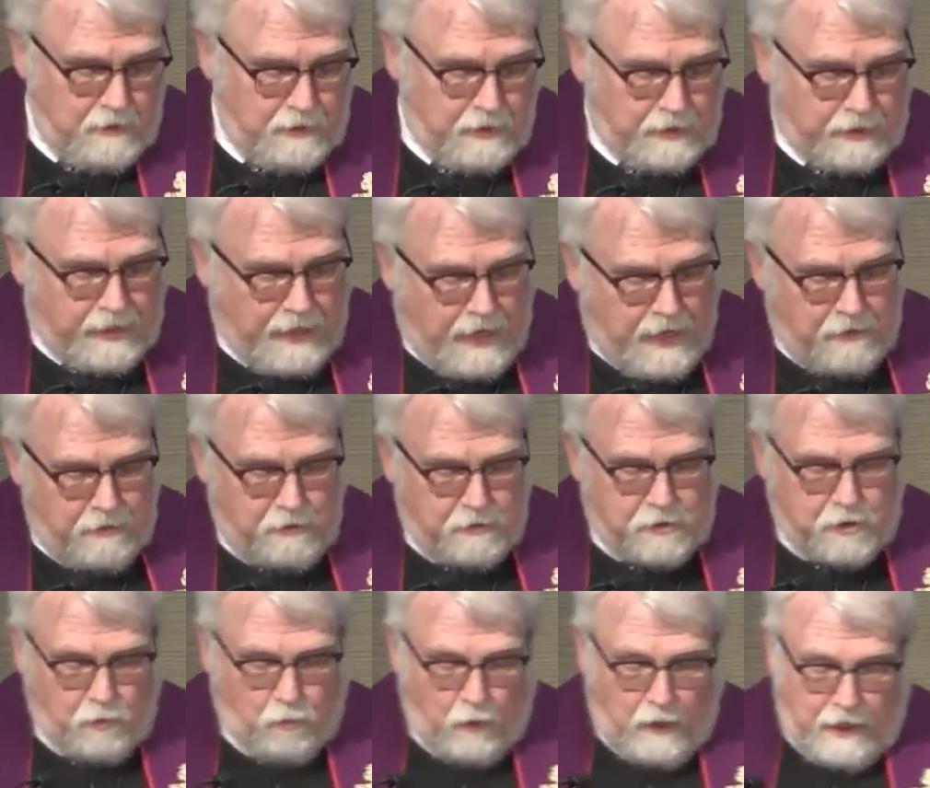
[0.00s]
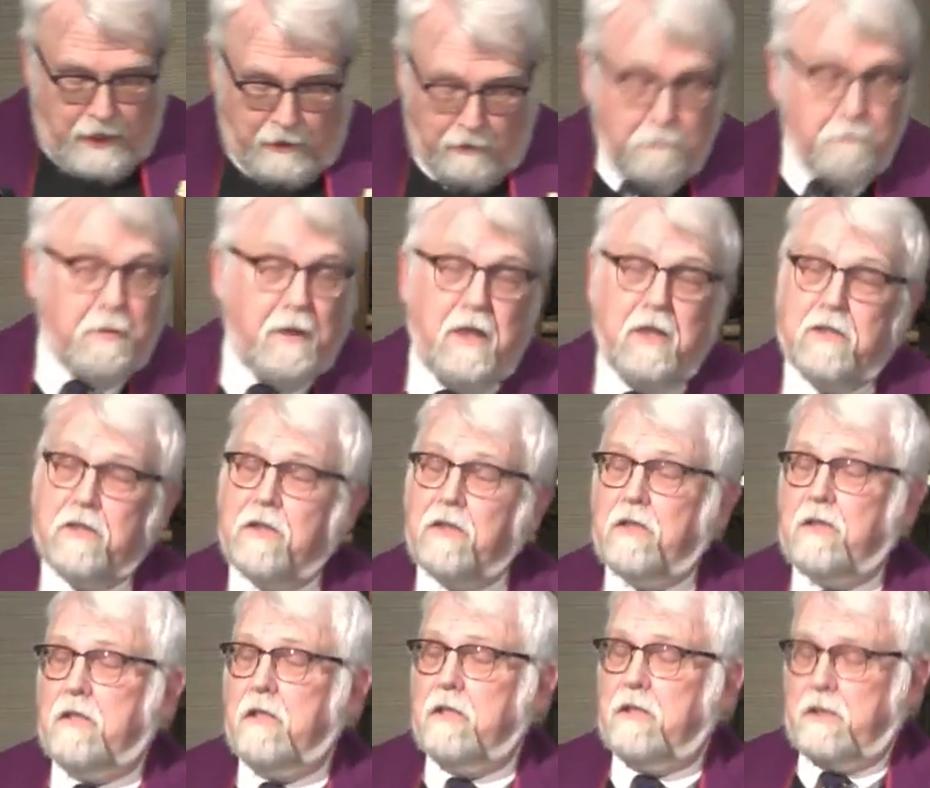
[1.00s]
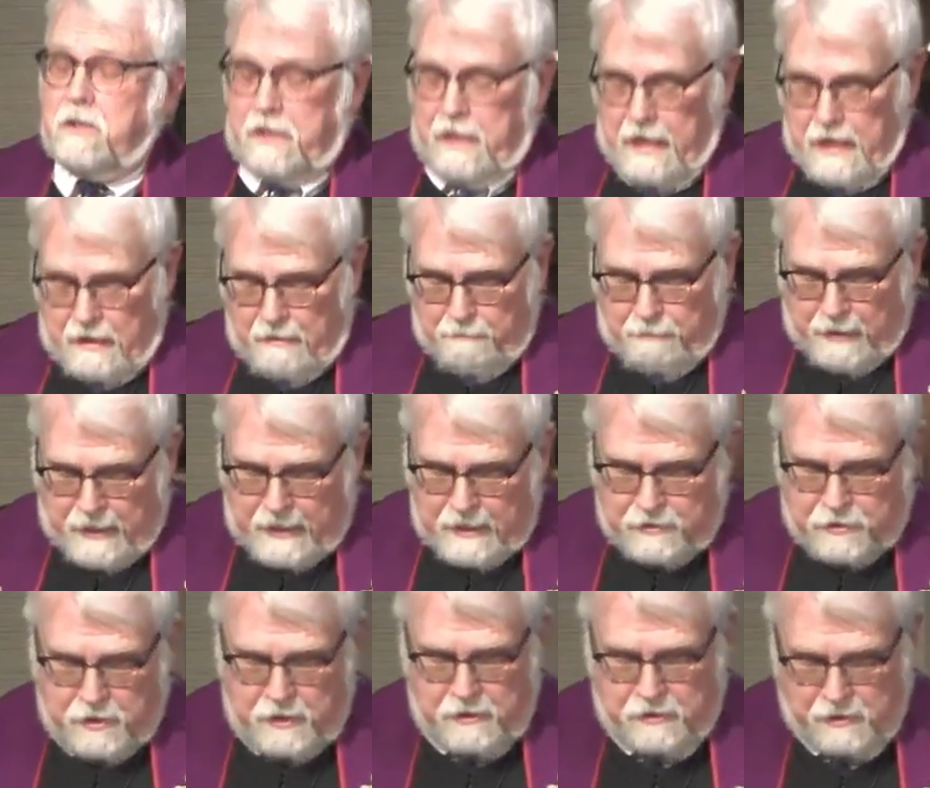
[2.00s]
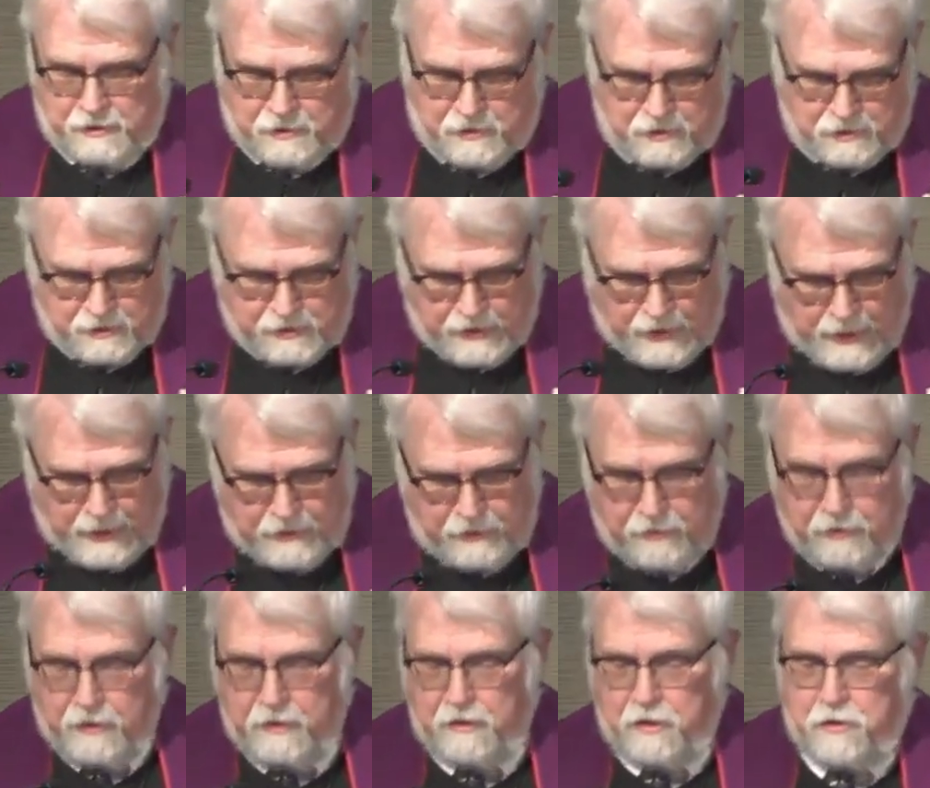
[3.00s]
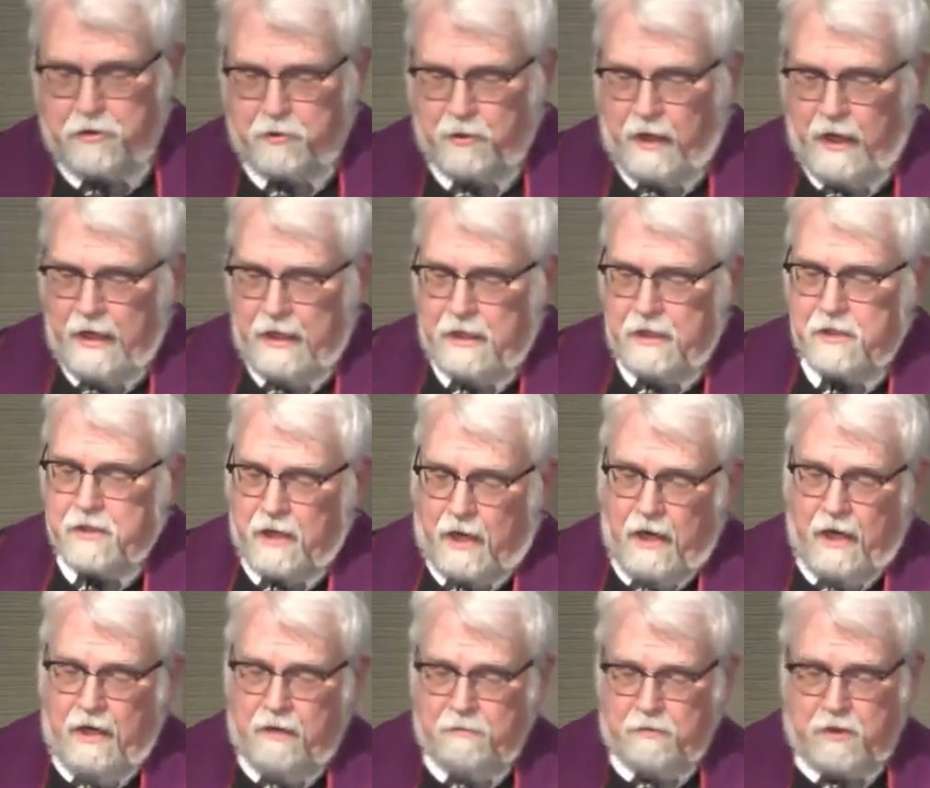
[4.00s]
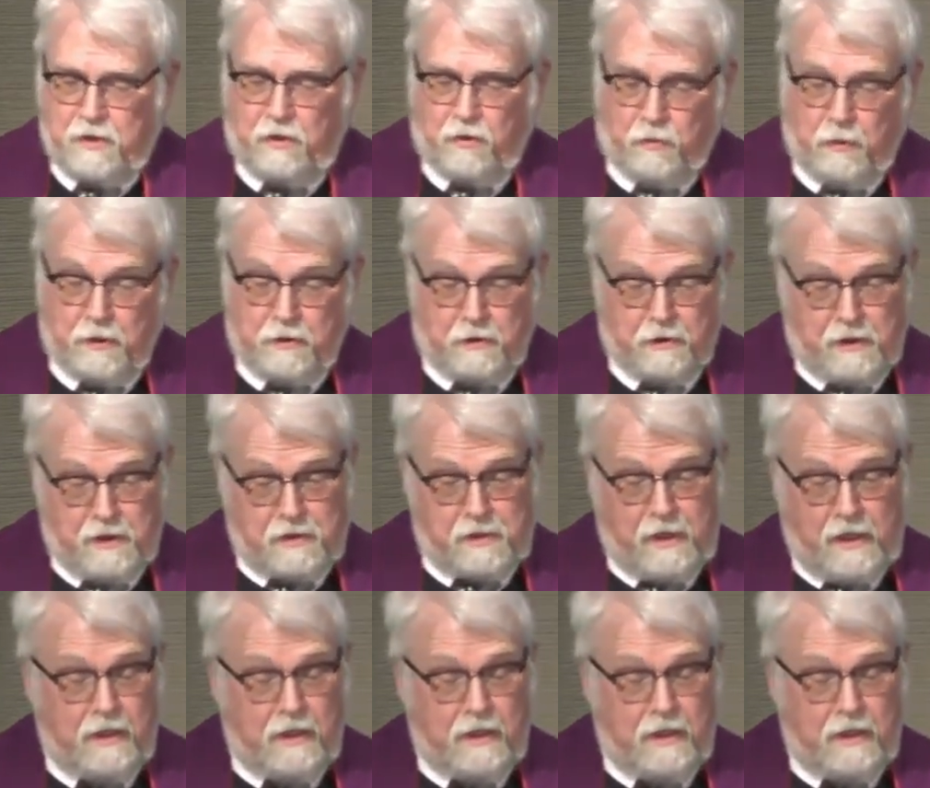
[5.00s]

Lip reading: that gathers the wild beasts to stand by Jesus' side during the trying times in the wilderness.